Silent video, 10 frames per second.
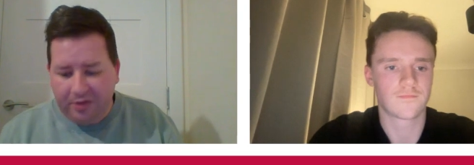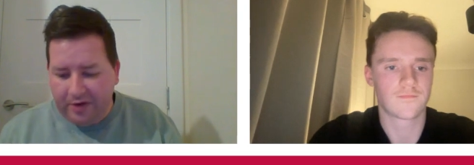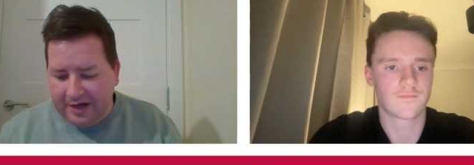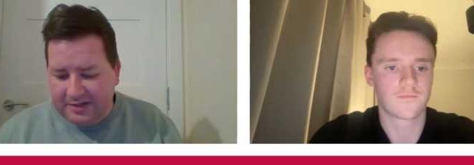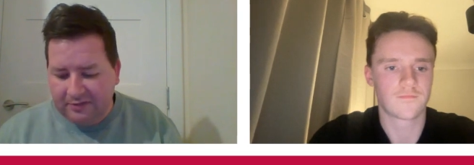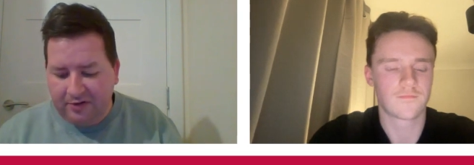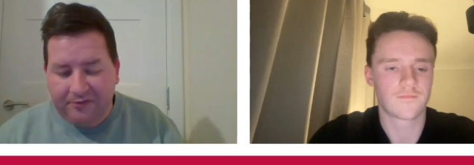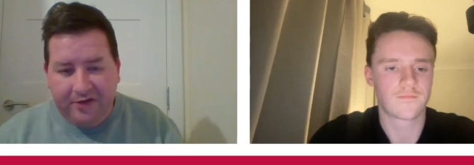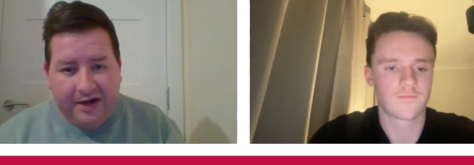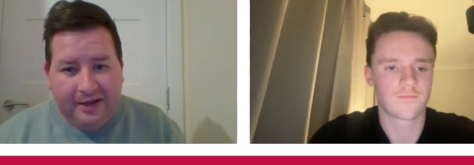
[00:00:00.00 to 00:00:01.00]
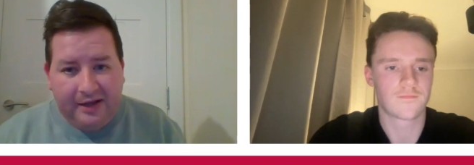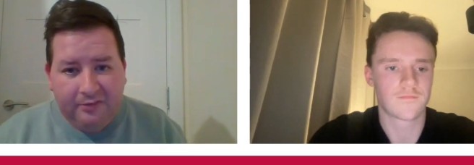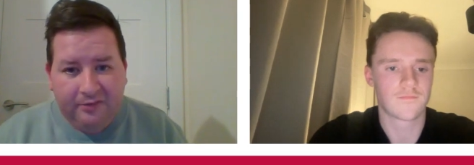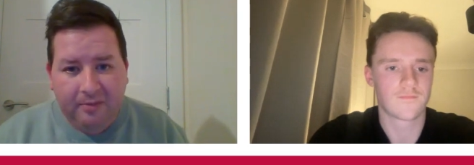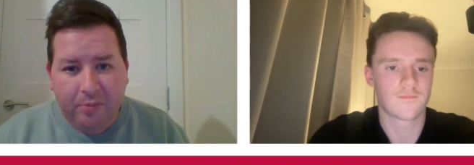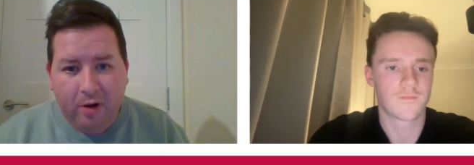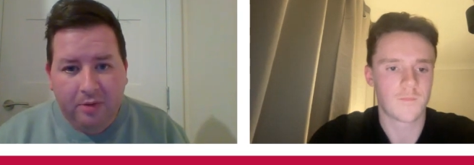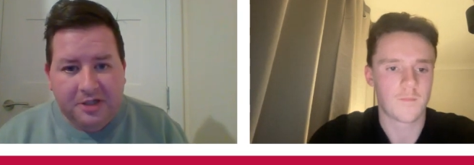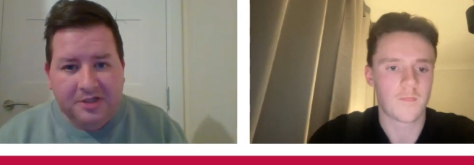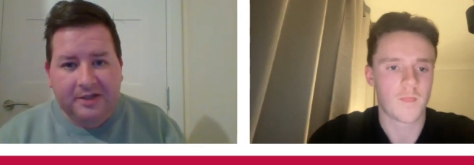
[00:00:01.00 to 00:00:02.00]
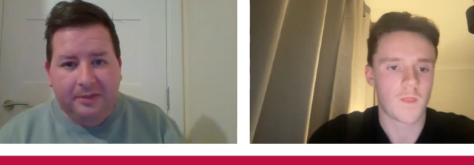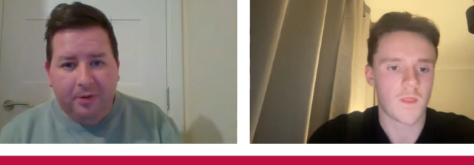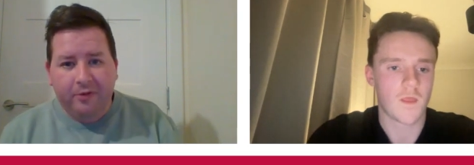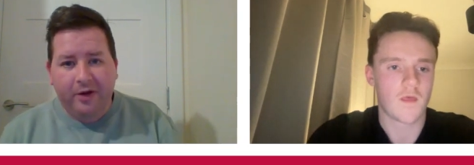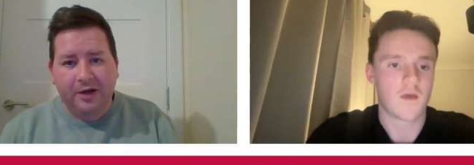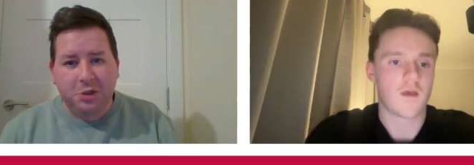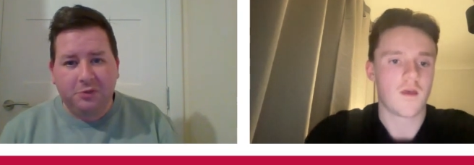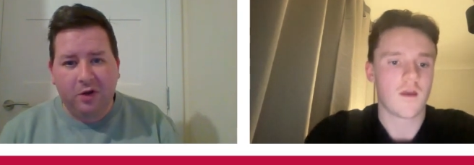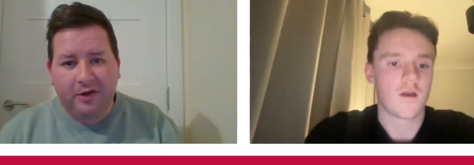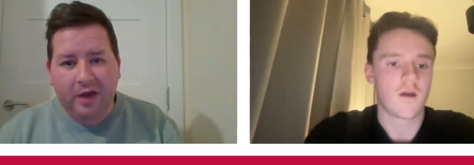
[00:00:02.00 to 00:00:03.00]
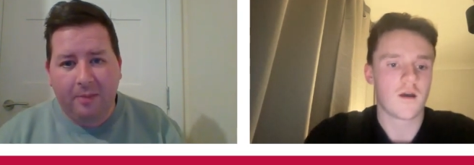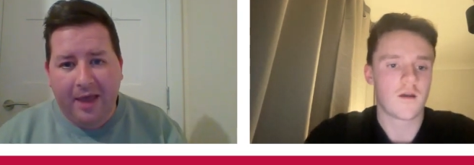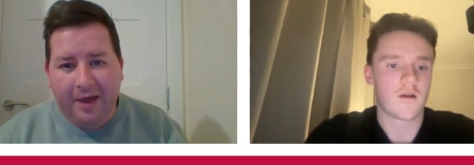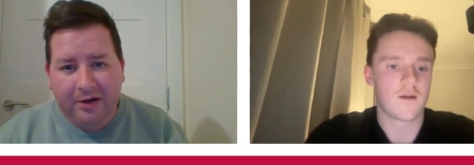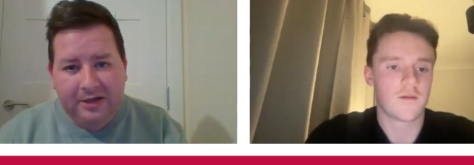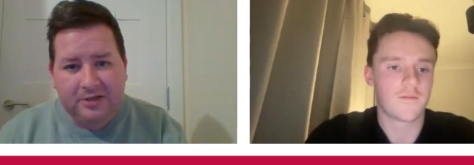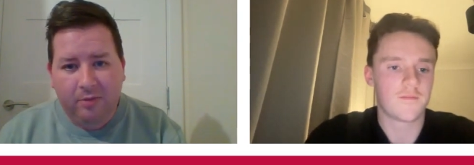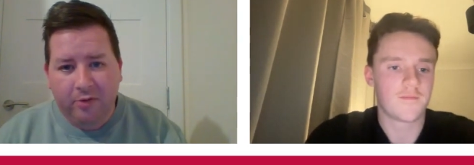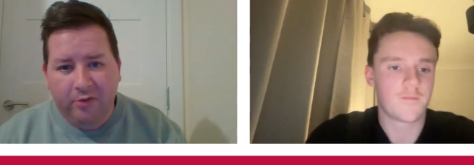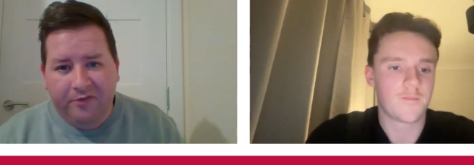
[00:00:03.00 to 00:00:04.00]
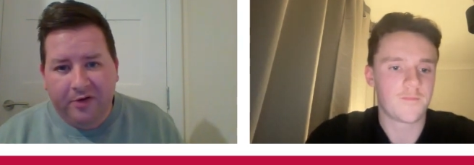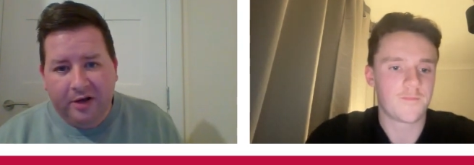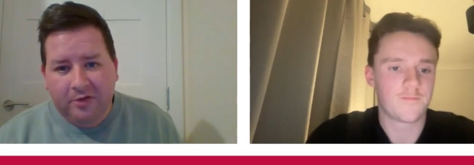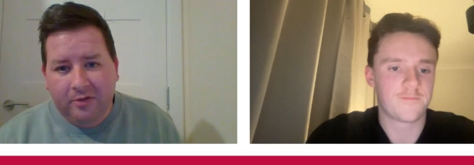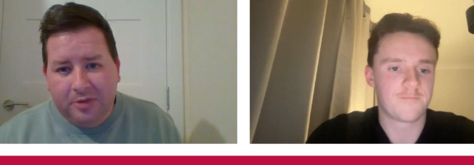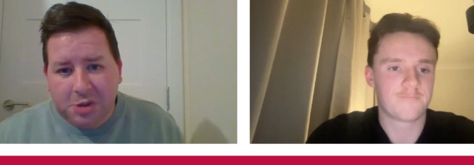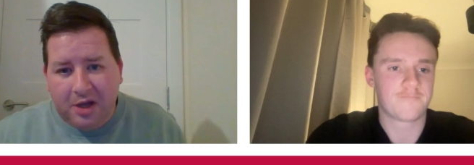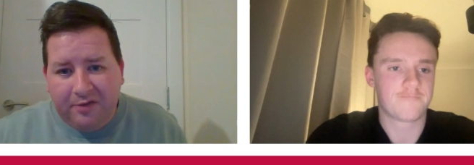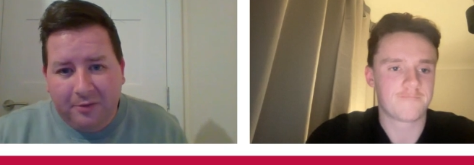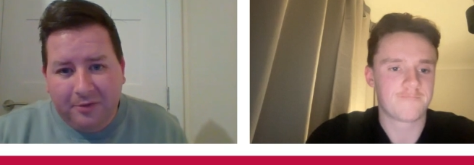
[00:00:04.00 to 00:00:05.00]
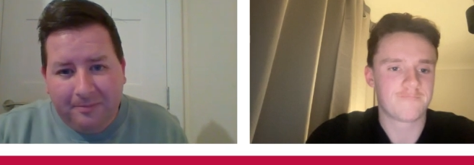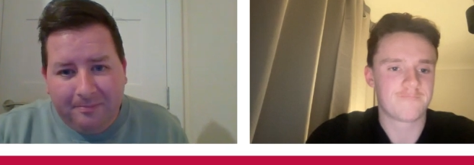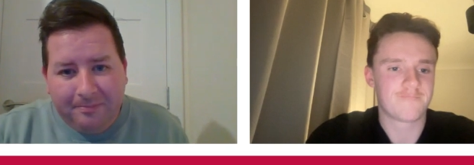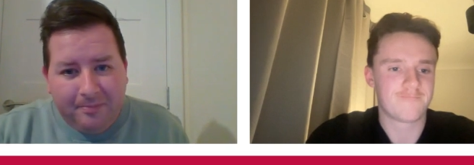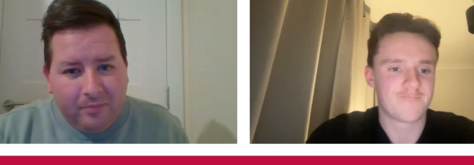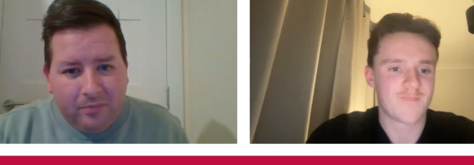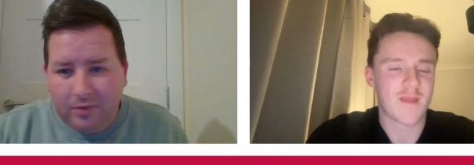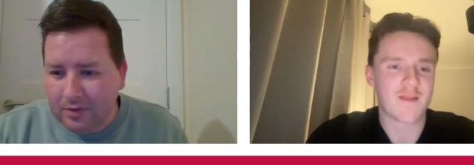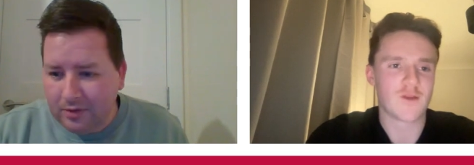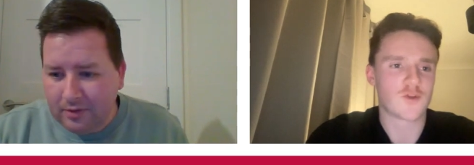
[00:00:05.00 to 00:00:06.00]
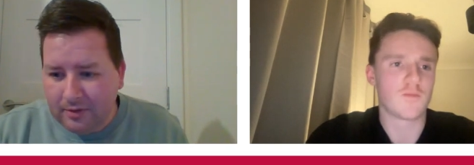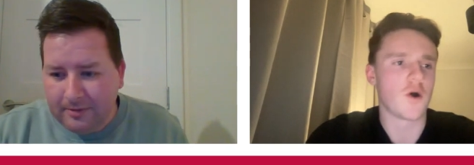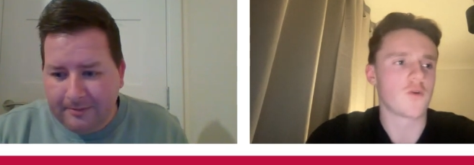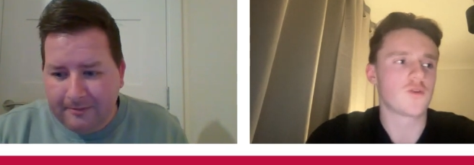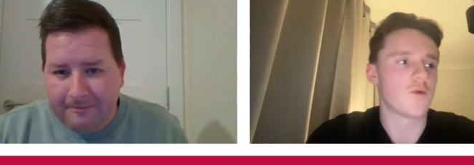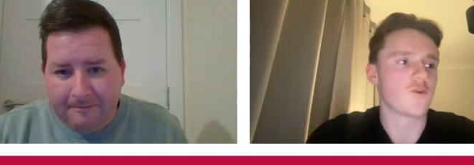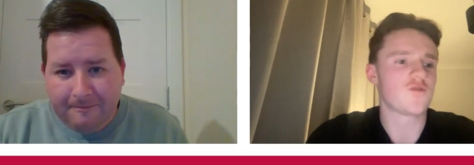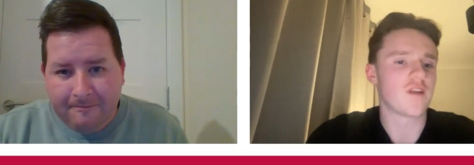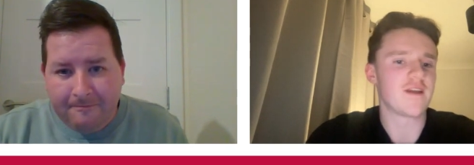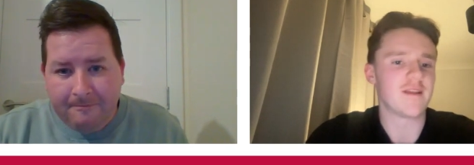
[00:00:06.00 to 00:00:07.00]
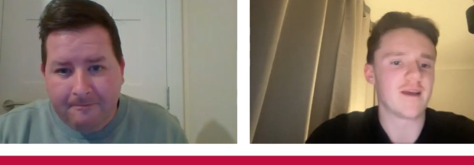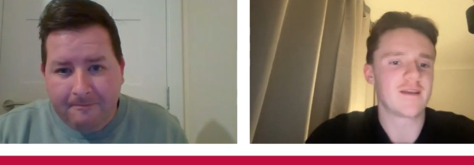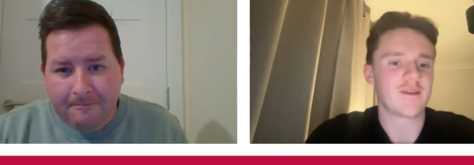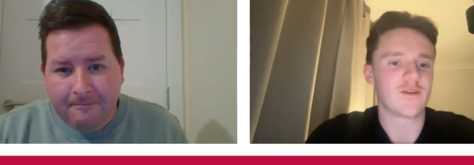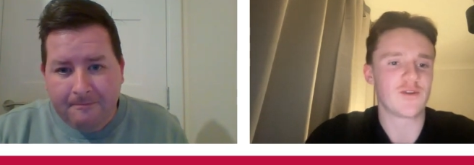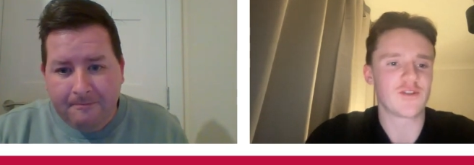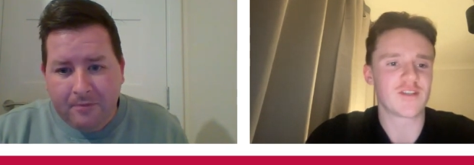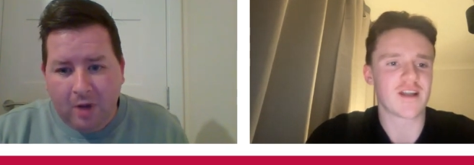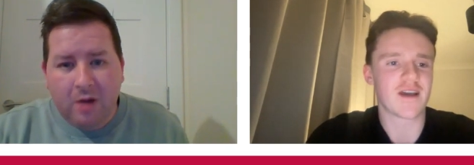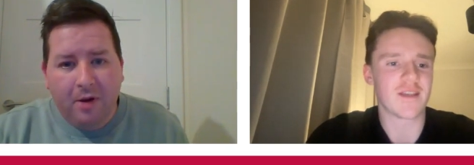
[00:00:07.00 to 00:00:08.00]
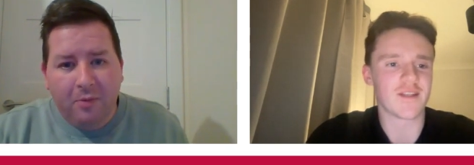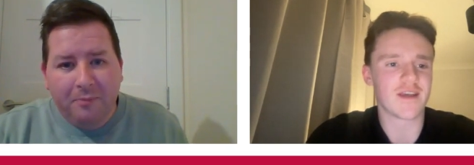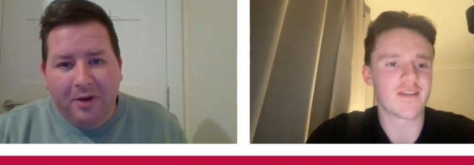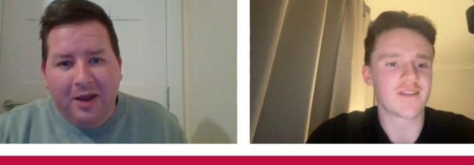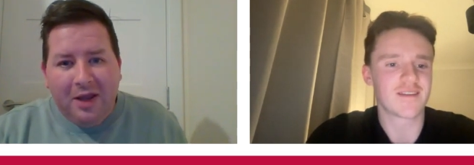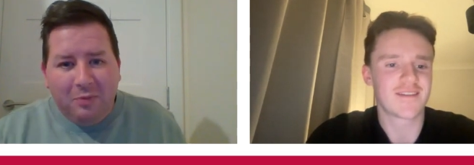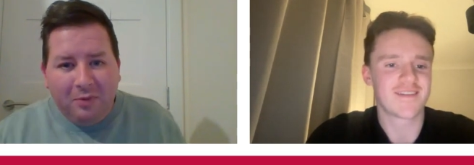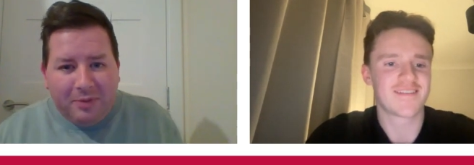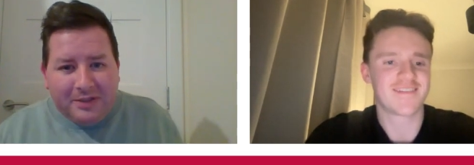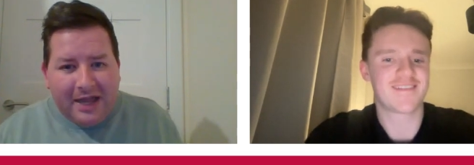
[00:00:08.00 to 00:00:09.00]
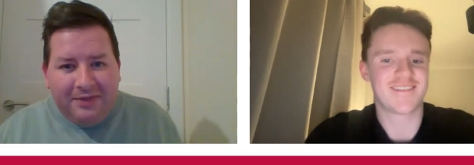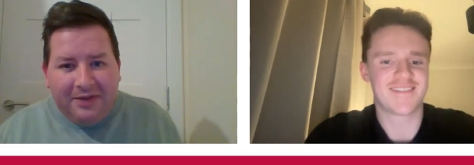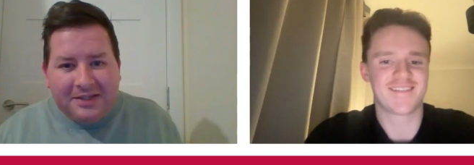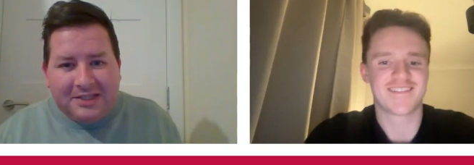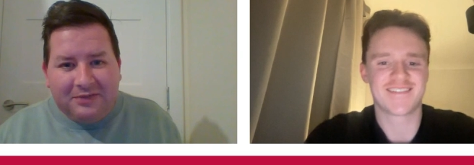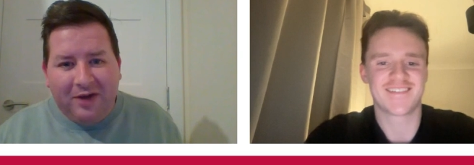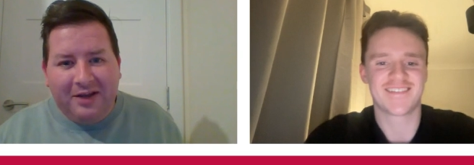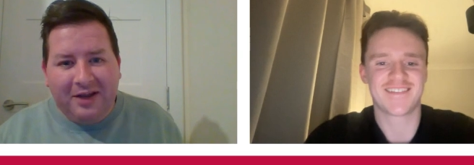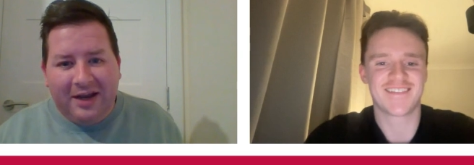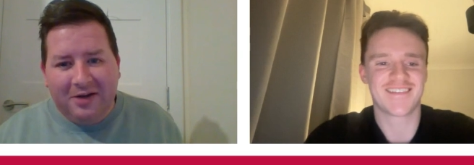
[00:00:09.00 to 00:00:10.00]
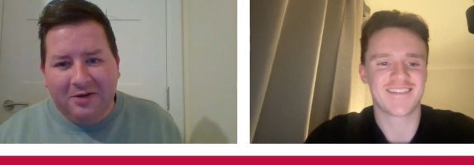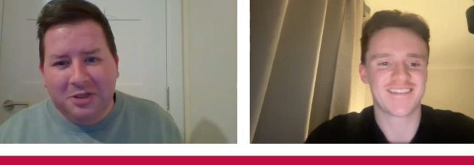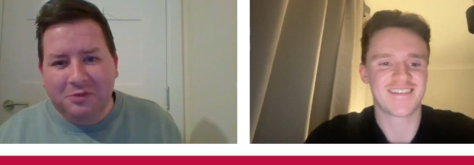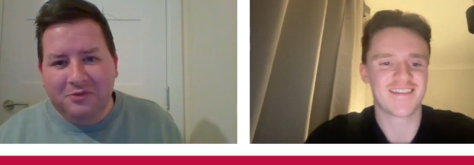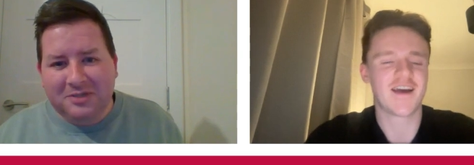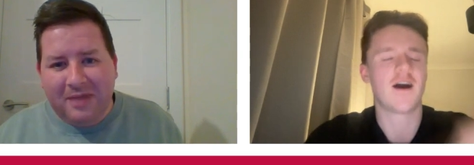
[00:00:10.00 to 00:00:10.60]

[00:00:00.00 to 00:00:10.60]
Speaker 1: for the rest of your Friday evening? Probably sleeping, right? Because you've got to get up early tomorrow for a trip to Sheffield.
Speaker 2: Not tomorrow. Tomorrow's Friday. You're losing to. Oh, come on, we're, pre-
Speaker 1: we're pretending this is Friday night, Kris. You've